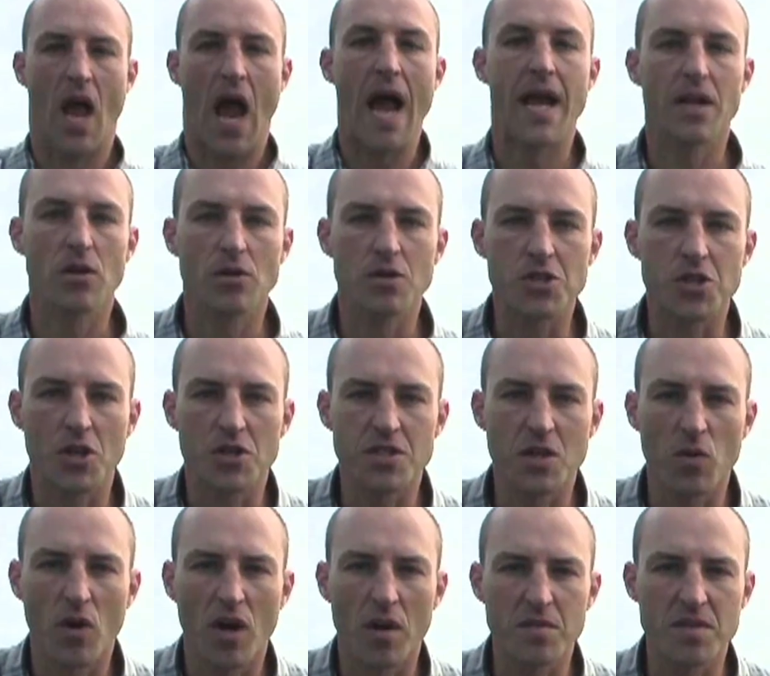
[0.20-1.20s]
How you doing,
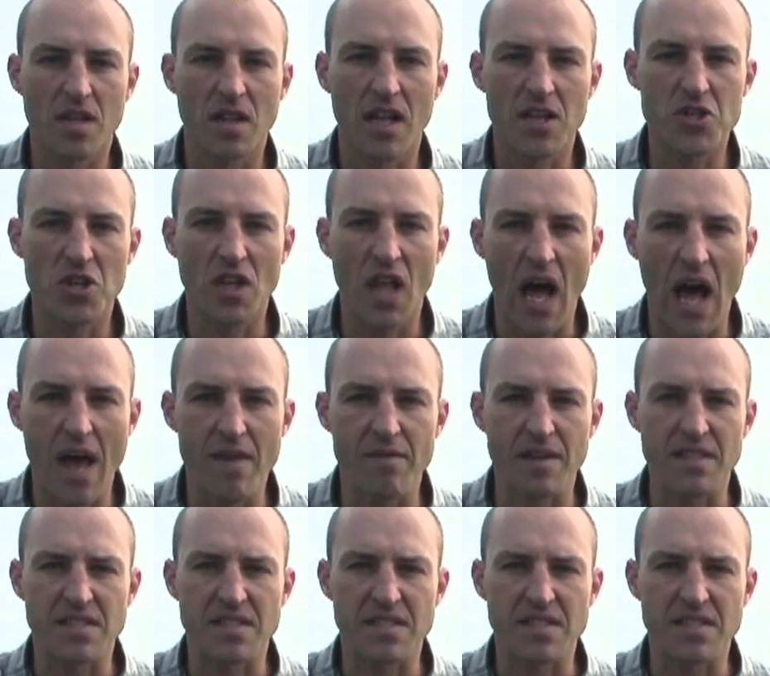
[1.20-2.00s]
Jersey? Welcome to Ledger Live.